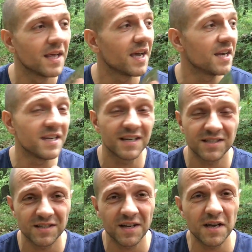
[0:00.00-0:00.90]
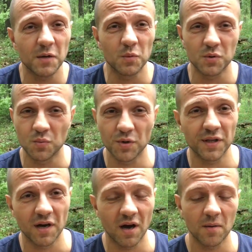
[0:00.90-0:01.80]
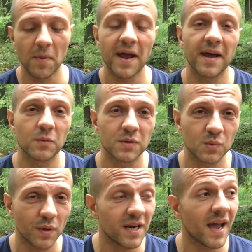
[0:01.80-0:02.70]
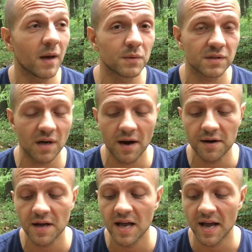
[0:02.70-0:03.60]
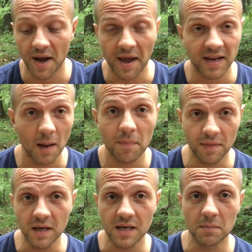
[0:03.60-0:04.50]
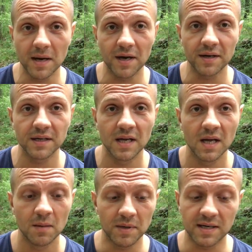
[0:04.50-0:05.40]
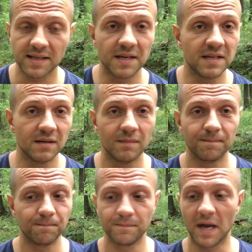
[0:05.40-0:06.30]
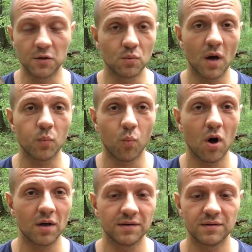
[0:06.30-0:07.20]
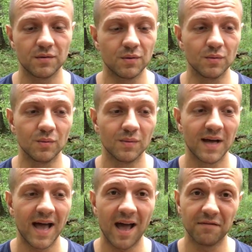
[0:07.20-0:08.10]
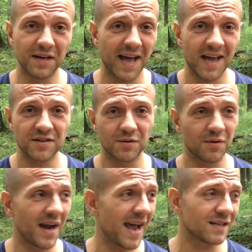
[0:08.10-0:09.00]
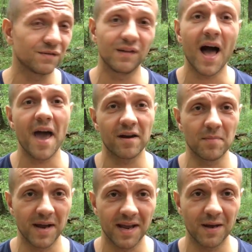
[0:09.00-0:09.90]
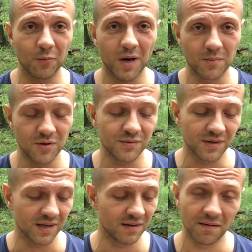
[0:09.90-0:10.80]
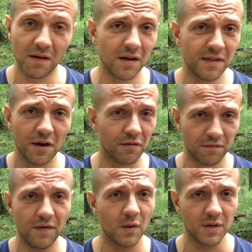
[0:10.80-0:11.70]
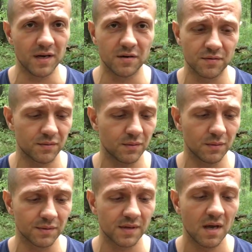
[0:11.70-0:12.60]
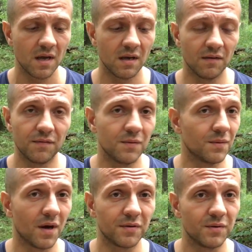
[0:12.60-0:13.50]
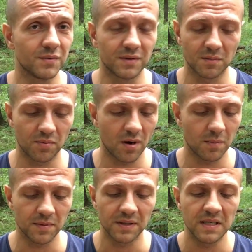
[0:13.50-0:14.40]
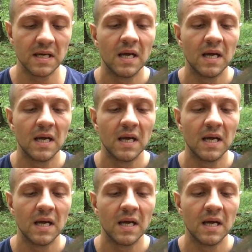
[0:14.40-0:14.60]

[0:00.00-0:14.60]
And yesterday, it was really hot. My hand was sweaty, I was tired, and I kept thinking about it because I do not want to have a hatchet or an axe fly out of my hand when I'm using it. They are very dangerous tools if you're not using them properly.